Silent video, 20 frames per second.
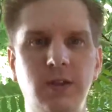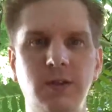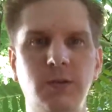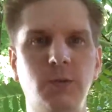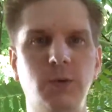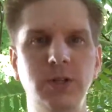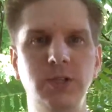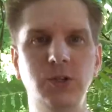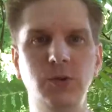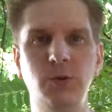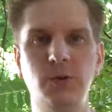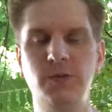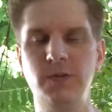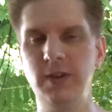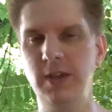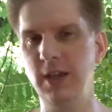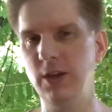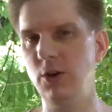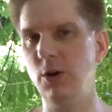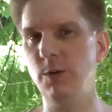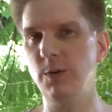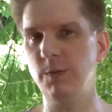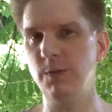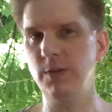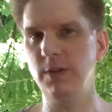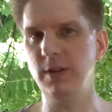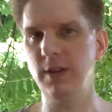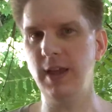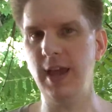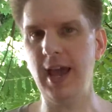once you get your
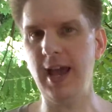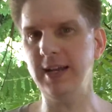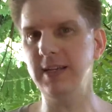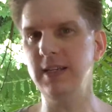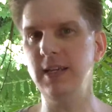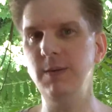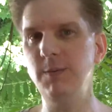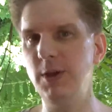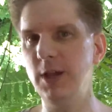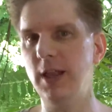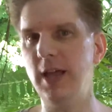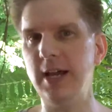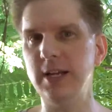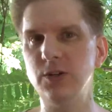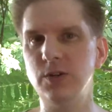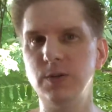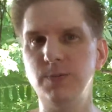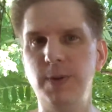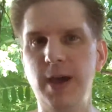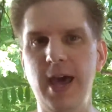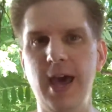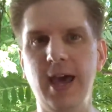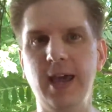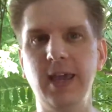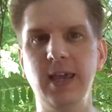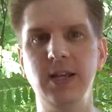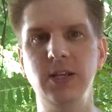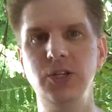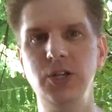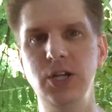hacked email address back
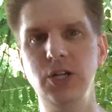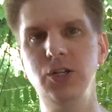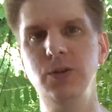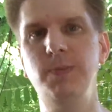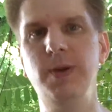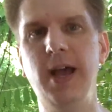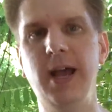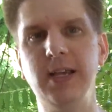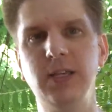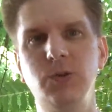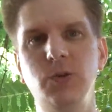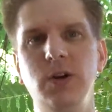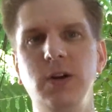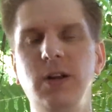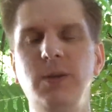and change the password,